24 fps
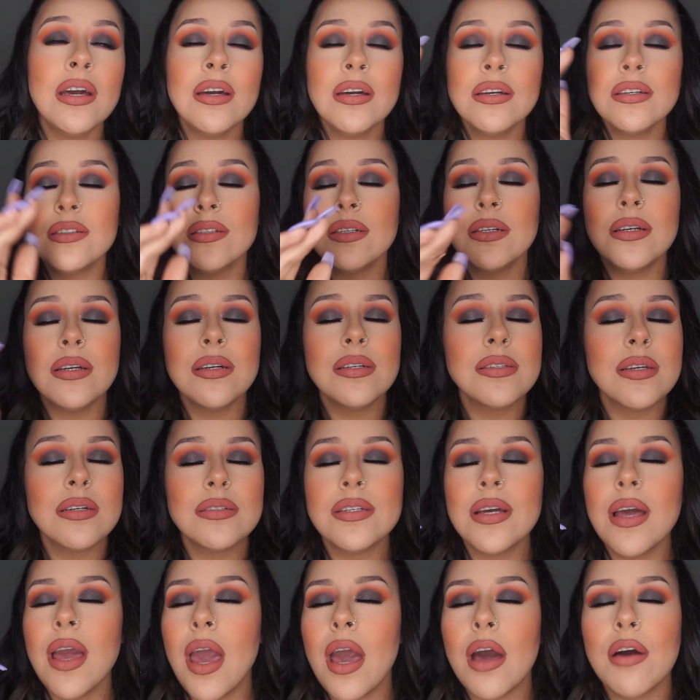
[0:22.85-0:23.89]
she is such
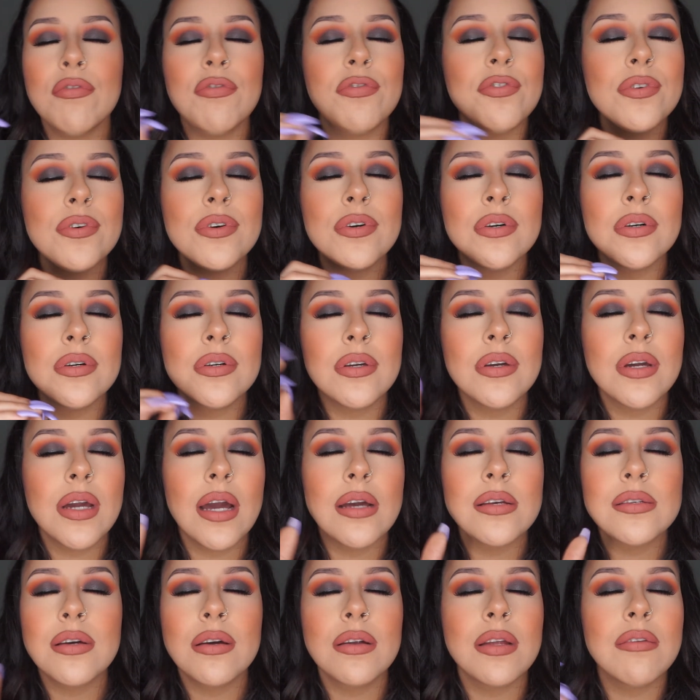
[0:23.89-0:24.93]
a handful. You
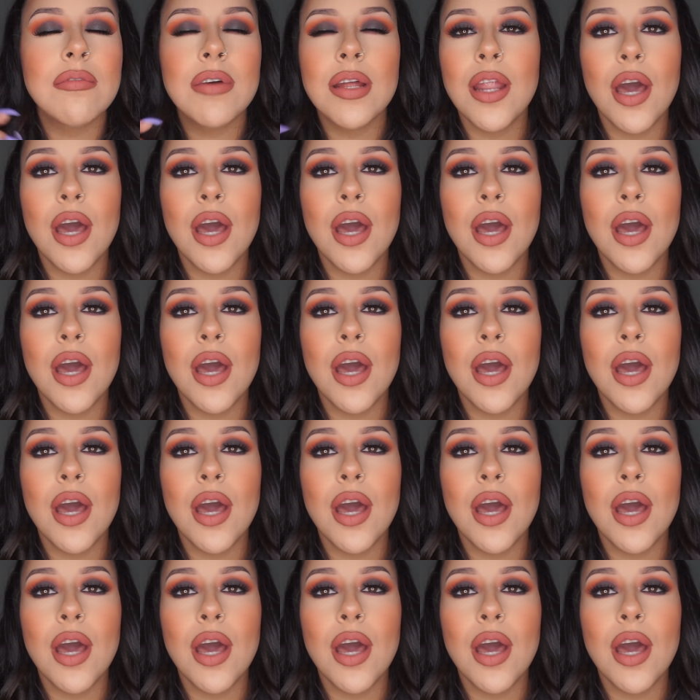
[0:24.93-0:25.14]
guys don't even